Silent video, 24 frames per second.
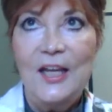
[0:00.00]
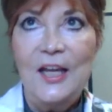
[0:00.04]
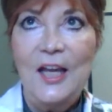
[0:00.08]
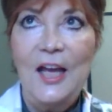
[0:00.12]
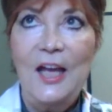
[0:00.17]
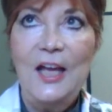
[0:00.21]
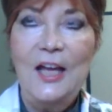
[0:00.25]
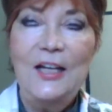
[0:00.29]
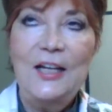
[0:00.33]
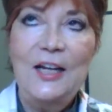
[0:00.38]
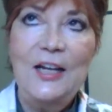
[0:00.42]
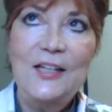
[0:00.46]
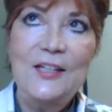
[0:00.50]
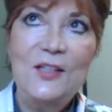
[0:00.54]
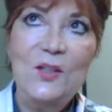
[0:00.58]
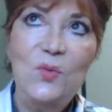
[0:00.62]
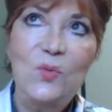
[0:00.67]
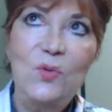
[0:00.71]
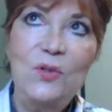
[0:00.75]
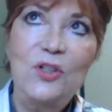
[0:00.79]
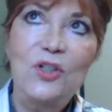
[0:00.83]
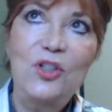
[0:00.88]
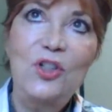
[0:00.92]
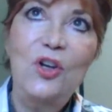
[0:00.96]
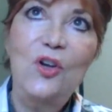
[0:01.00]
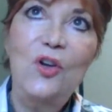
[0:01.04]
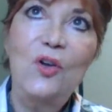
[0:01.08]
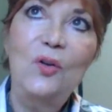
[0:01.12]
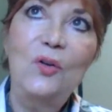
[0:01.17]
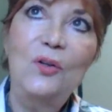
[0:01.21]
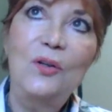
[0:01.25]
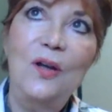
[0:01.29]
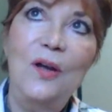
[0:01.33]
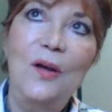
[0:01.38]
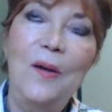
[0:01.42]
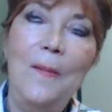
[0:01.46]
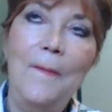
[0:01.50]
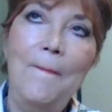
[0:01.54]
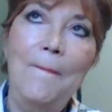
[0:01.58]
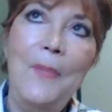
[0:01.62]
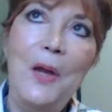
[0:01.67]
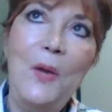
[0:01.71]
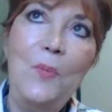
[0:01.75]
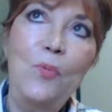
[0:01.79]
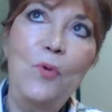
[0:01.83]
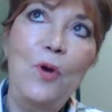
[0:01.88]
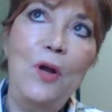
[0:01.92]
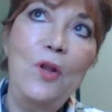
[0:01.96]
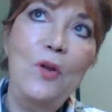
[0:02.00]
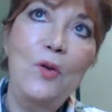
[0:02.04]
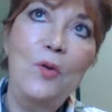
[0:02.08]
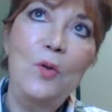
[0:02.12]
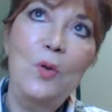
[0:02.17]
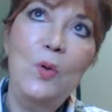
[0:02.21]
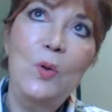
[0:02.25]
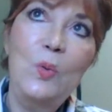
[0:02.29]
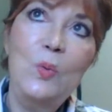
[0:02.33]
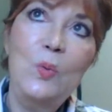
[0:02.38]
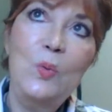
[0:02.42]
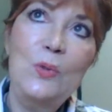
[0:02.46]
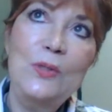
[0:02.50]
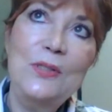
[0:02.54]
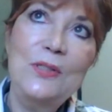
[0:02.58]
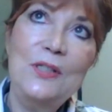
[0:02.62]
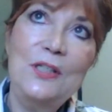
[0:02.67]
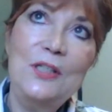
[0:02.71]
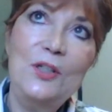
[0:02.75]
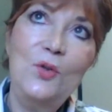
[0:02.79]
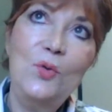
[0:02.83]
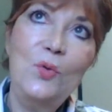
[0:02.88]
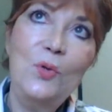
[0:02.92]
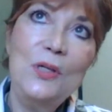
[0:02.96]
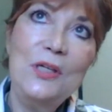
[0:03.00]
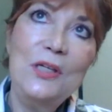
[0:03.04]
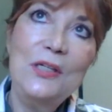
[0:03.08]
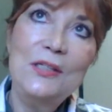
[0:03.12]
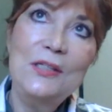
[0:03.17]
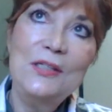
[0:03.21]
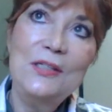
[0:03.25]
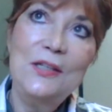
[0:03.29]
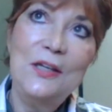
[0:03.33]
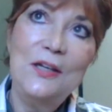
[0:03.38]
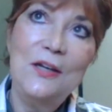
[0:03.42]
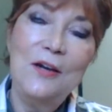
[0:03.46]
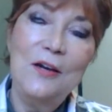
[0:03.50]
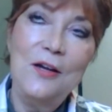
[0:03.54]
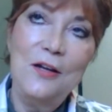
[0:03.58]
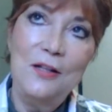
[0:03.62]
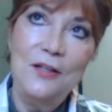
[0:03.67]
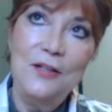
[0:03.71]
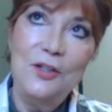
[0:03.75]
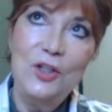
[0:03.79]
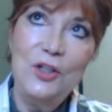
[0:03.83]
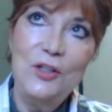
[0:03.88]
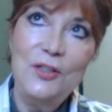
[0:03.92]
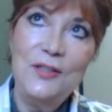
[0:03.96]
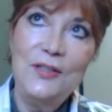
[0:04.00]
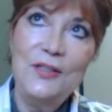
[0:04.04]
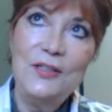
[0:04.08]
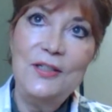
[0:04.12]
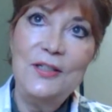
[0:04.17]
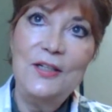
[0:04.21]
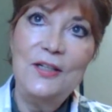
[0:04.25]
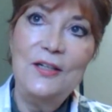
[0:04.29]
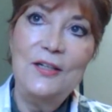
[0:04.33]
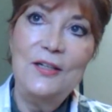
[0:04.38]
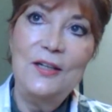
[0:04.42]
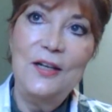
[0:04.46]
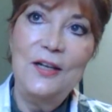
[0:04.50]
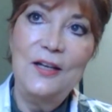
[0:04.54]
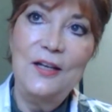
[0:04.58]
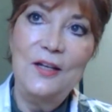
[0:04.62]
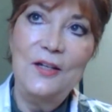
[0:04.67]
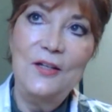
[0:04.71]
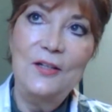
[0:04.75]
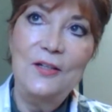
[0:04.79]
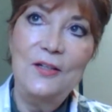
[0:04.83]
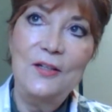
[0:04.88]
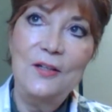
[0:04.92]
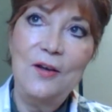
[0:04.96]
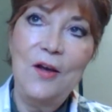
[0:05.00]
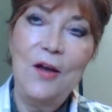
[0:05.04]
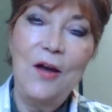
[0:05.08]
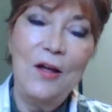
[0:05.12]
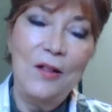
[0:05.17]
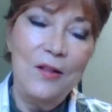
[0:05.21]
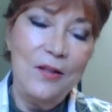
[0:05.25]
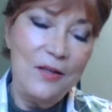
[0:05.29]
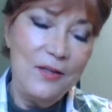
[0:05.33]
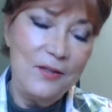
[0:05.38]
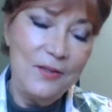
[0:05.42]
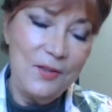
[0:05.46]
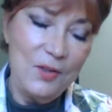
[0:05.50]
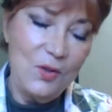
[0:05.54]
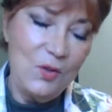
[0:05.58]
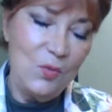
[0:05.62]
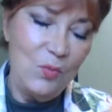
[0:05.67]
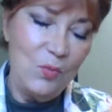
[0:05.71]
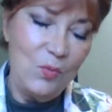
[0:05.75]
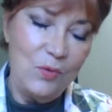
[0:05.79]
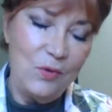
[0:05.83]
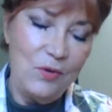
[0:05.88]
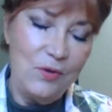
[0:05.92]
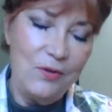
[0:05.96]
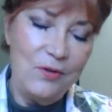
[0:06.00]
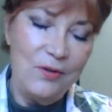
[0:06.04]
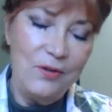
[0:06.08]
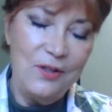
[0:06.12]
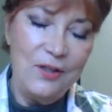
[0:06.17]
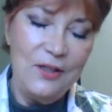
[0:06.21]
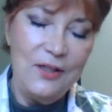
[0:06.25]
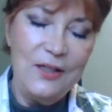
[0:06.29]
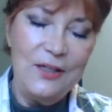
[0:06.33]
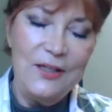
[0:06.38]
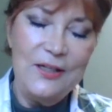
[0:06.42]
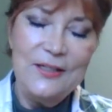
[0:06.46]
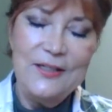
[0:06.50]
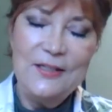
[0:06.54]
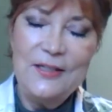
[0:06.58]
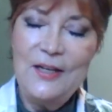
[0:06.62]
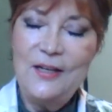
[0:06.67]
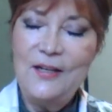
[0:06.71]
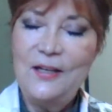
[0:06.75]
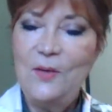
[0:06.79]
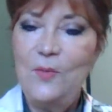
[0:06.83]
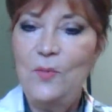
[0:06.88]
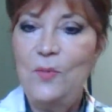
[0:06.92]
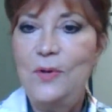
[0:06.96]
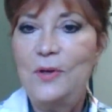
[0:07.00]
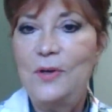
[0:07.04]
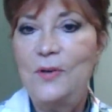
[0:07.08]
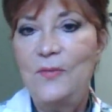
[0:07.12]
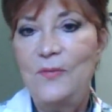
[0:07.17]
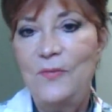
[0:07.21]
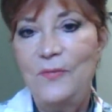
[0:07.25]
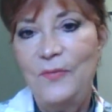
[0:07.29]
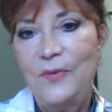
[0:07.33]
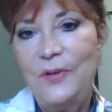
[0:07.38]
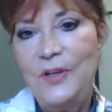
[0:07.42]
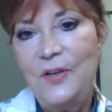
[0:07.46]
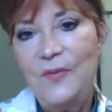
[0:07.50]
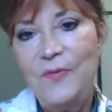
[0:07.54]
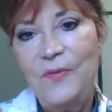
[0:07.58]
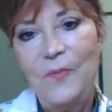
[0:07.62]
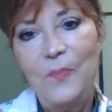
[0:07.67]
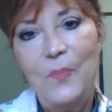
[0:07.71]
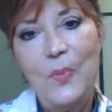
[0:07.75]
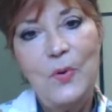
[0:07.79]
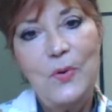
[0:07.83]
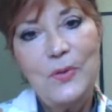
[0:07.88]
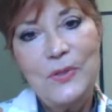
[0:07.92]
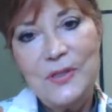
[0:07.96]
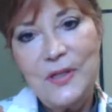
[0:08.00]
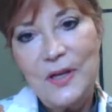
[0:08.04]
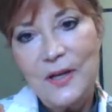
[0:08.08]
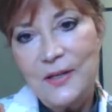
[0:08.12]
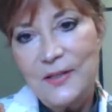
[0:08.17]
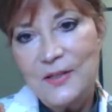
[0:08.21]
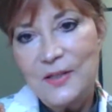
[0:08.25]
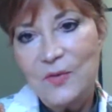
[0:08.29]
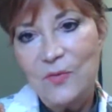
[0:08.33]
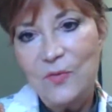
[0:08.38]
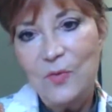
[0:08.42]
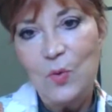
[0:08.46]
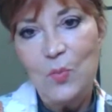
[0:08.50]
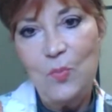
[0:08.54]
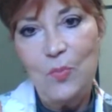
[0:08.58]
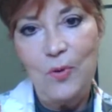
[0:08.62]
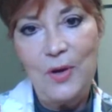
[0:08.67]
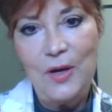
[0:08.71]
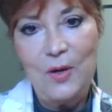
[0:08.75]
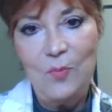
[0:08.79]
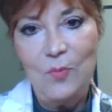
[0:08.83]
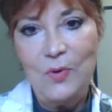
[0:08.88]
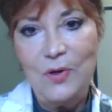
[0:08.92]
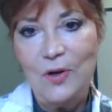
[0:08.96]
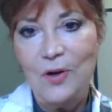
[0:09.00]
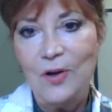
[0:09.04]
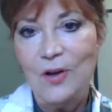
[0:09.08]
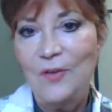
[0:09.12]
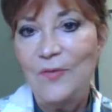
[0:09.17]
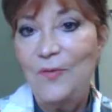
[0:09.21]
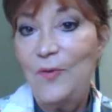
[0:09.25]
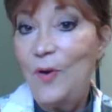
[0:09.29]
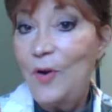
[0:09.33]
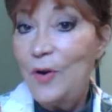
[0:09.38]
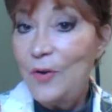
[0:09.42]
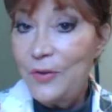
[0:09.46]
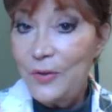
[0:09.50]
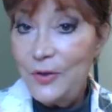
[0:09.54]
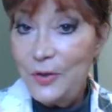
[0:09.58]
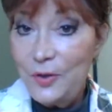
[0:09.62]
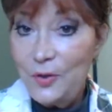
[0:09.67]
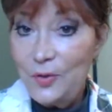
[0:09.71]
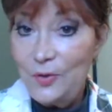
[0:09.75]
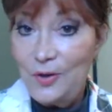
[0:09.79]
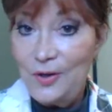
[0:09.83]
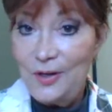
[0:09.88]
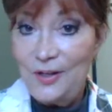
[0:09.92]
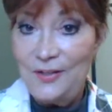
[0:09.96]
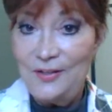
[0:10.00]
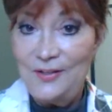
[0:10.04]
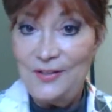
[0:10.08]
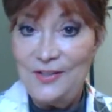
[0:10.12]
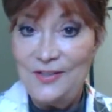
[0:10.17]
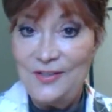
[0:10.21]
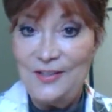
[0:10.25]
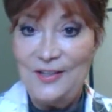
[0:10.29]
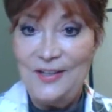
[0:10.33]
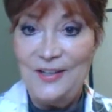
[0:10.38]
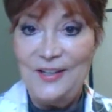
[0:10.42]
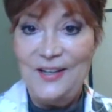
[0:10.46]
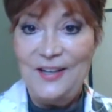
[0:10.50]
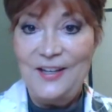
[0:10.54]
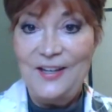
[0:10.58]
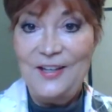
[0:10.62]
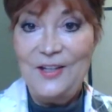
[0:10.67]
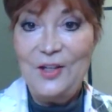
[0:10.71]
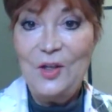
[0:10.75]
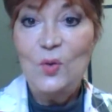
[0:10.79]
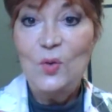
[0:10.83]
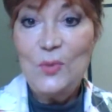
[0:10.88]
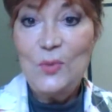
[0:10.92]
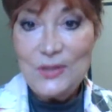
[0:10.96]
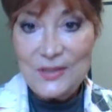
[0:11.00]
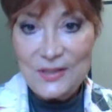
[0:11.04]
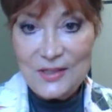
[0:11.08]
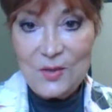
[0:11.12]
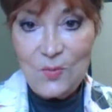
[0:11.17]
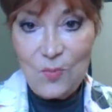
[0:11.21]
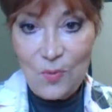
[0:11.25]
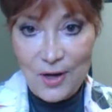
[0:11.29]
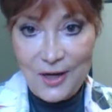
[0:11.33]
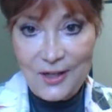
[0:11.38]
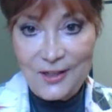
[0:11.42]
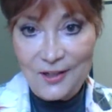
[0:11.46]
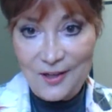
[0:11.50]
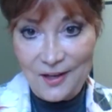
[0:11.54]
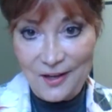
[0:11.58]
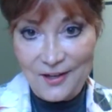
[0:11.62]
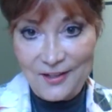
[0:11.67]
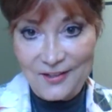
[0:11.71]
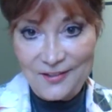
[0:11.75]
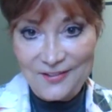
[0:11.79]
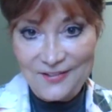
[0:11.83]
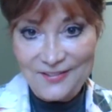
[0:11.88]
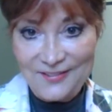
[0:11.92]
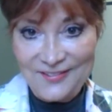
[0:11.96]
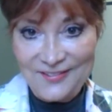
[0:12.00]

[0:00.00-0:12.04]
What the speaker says: And as a result, my brother, who was a Jungian psychologist and had colleagues who said that, well, if both sides of your brain went off, all the neurons, you would see white light.